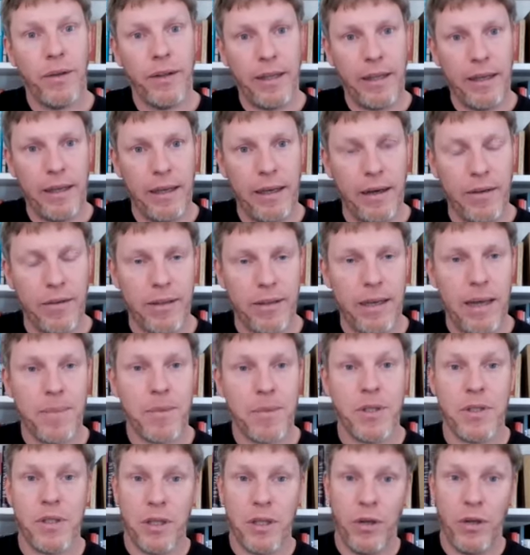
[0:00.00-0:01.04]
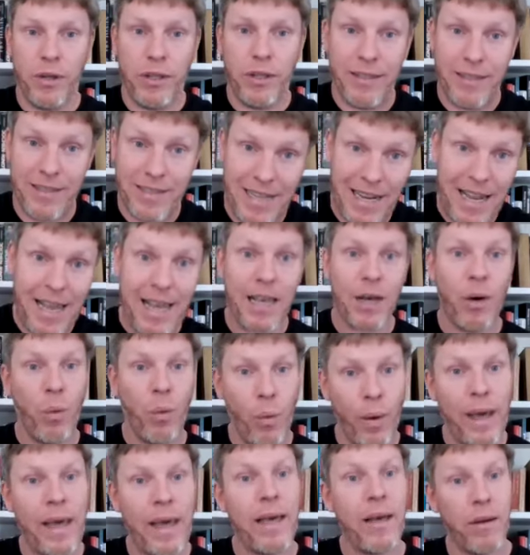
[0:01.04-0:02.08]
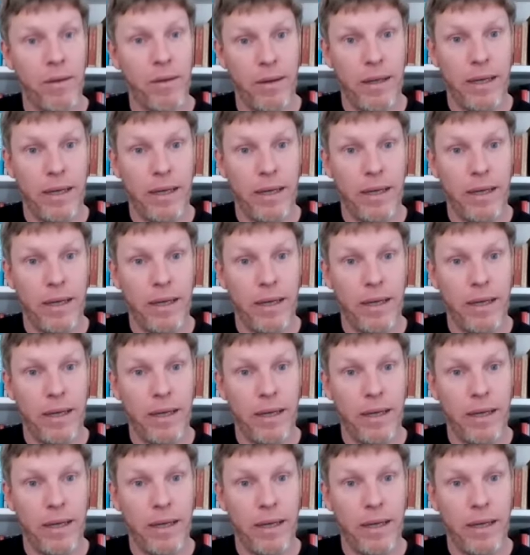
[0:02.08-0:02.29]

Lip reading: The aerodynamicist is looking to take away